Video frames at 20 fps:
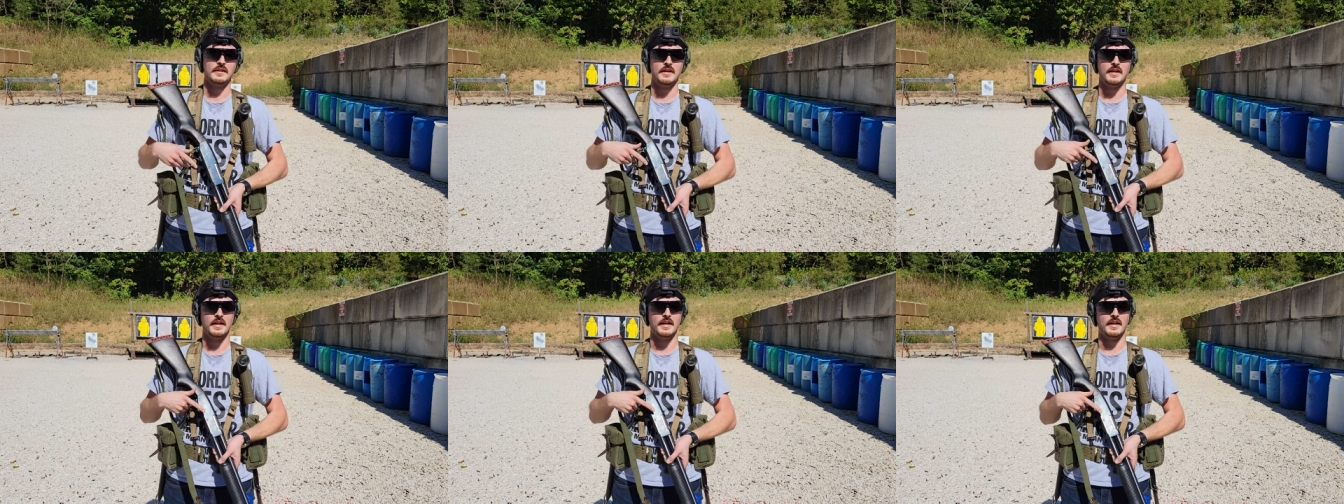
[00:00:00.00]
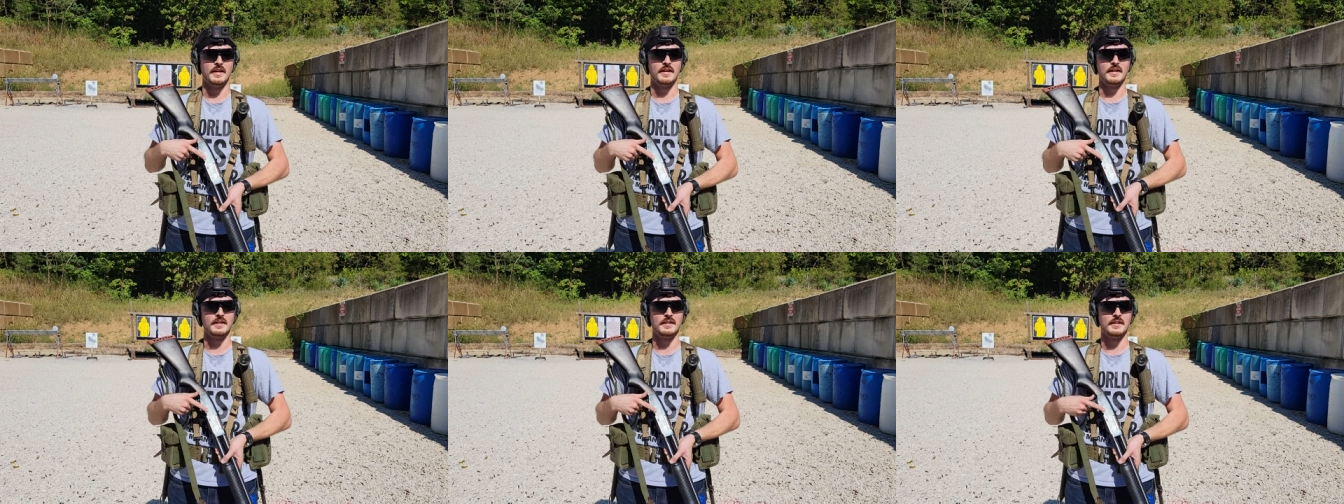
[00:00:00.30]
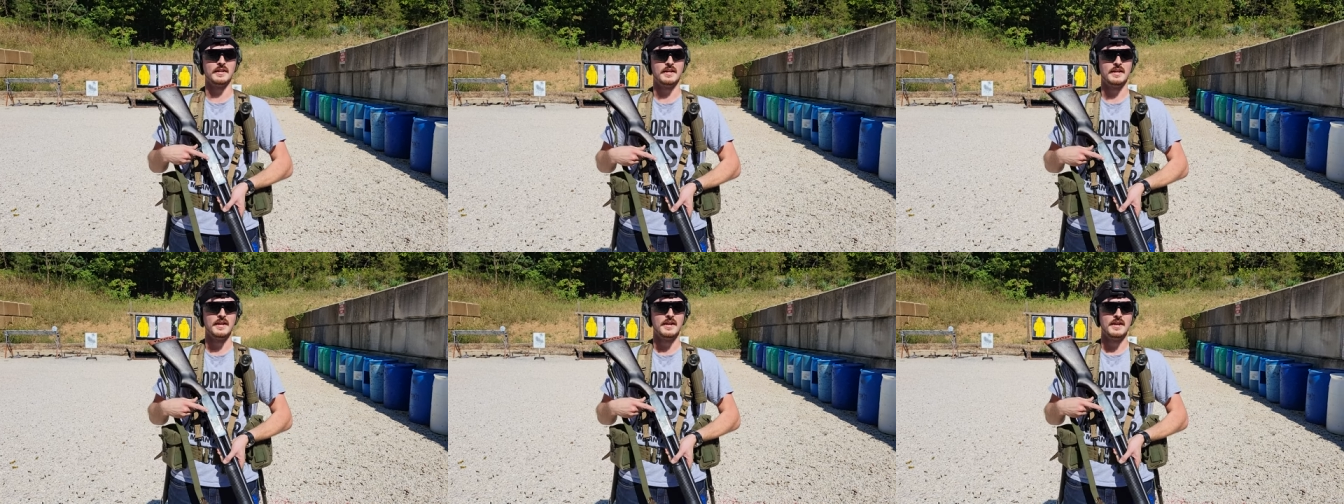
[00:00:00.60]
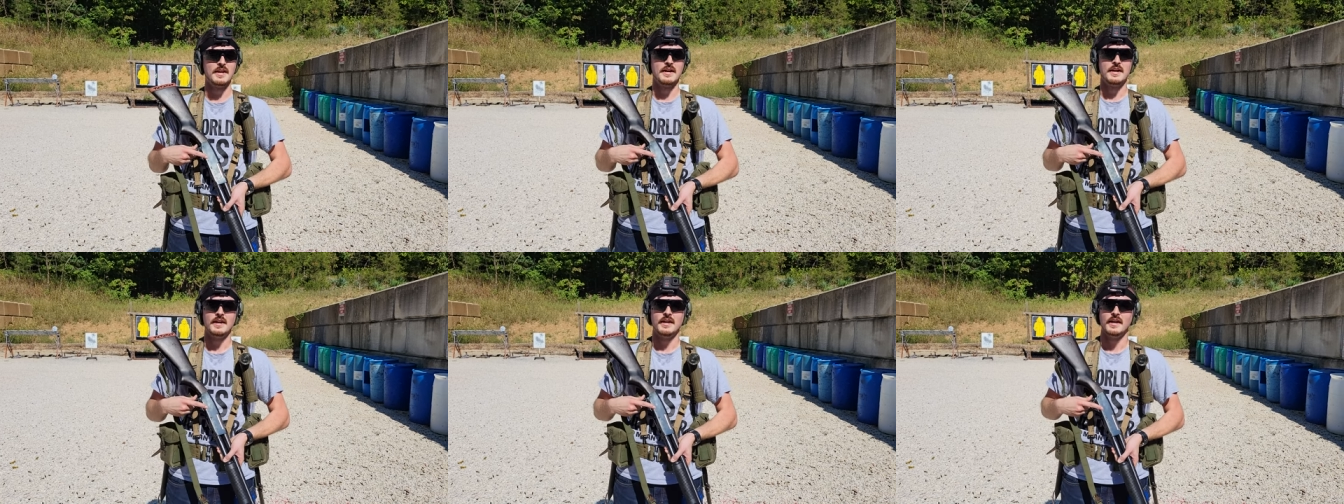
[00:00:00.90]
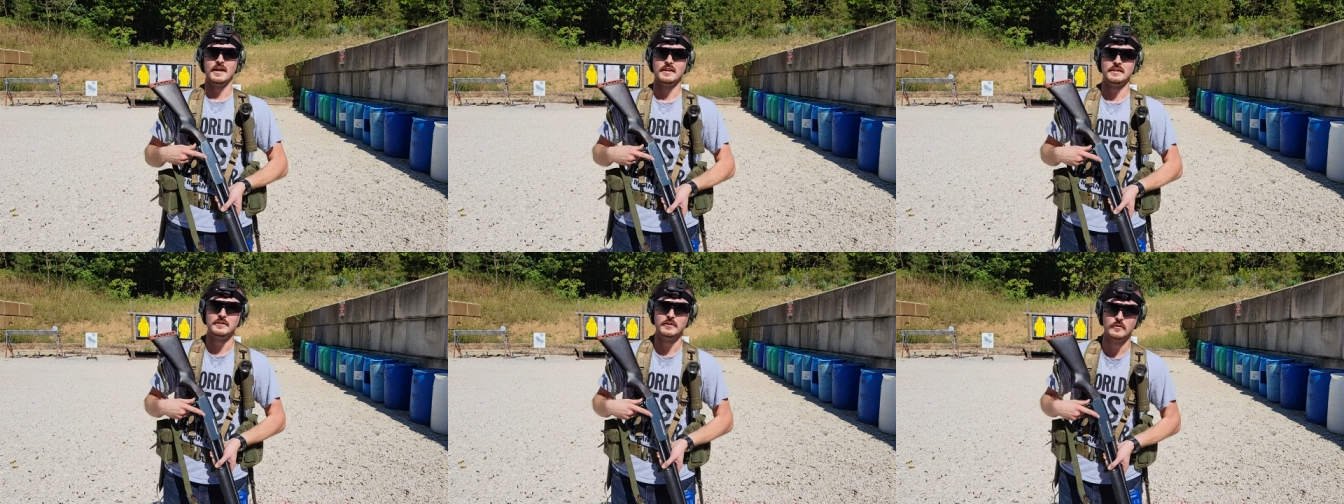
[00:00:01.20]
and
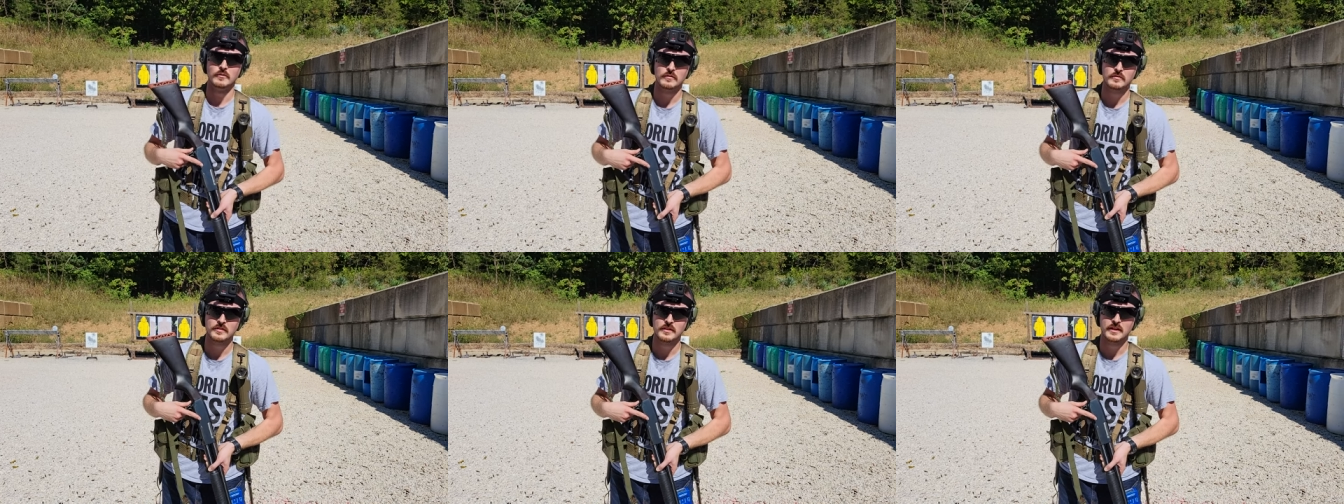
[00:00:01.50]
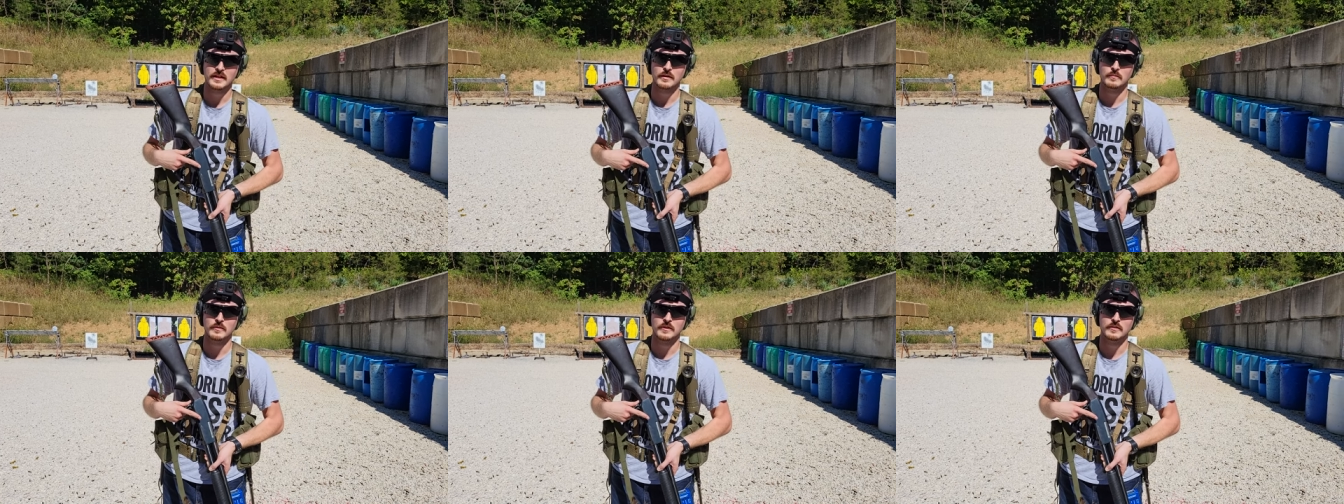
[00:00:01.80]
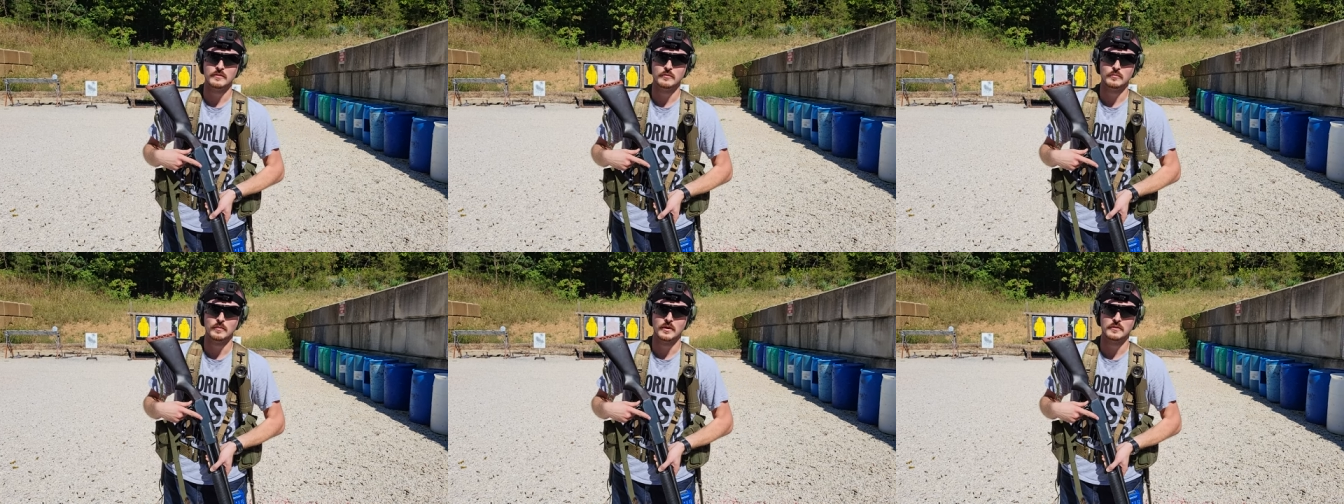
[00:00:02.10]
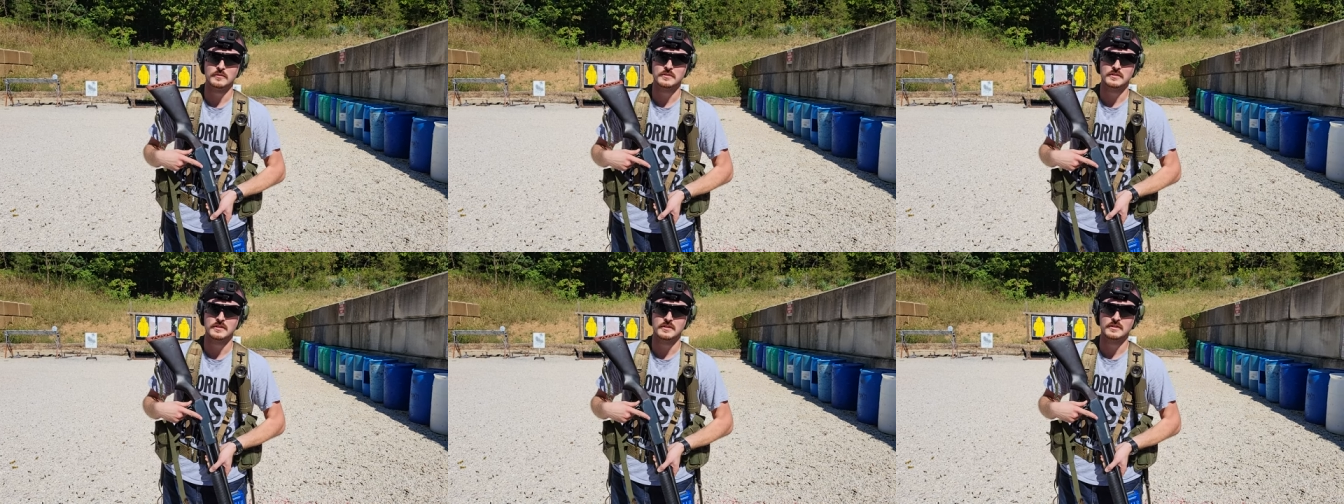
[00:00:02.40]
I don't think I'm going to do most of